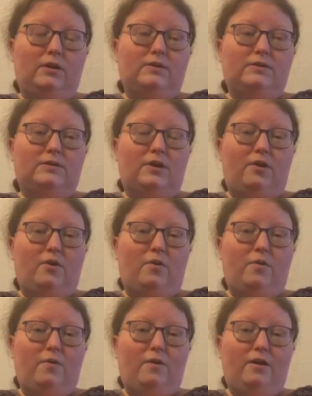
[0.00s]

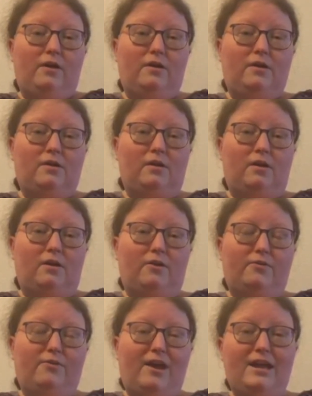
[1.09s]
So,
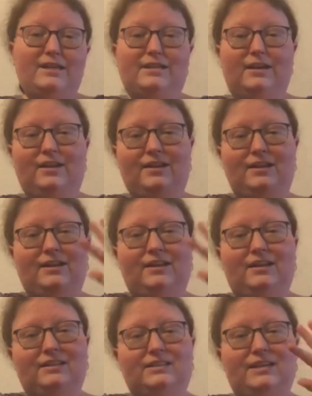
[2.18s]
all right.
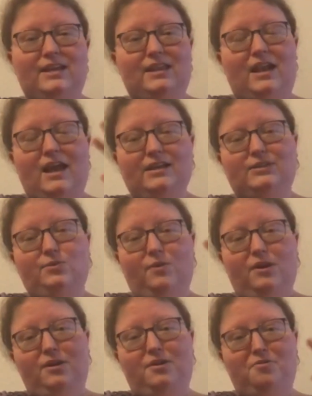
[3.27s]
See you in the next one.